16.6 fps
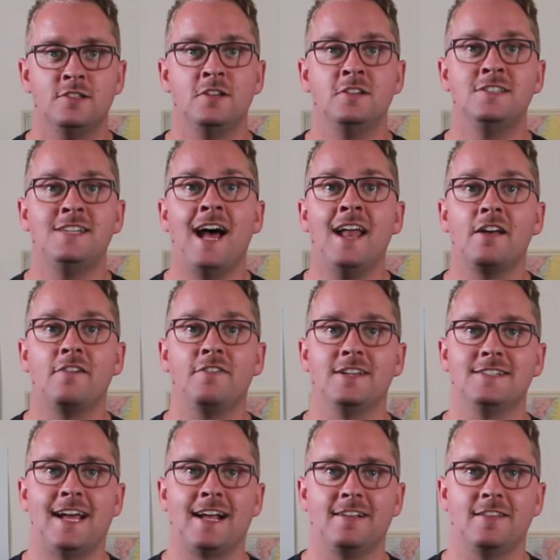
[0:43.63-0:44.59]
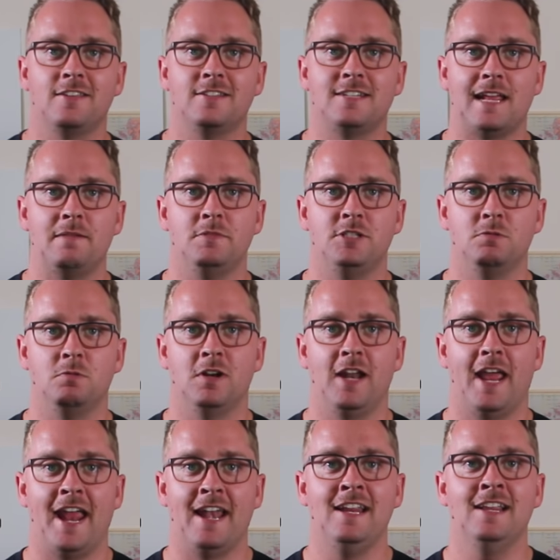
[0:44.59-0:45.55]
So you start off exactly the same as you
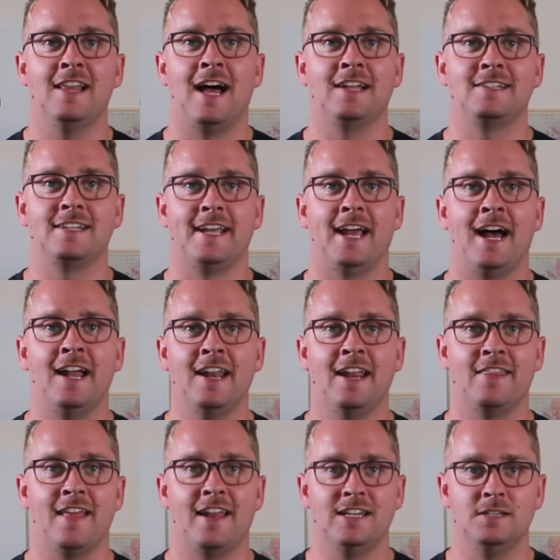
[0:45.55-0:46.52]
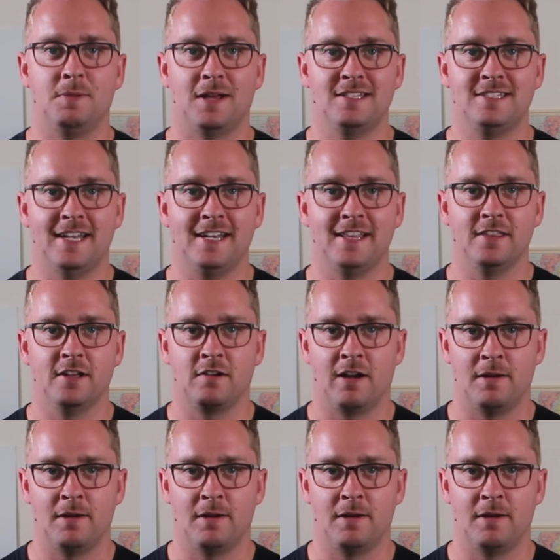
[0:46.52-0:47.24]
would any latte art, and that is by setting the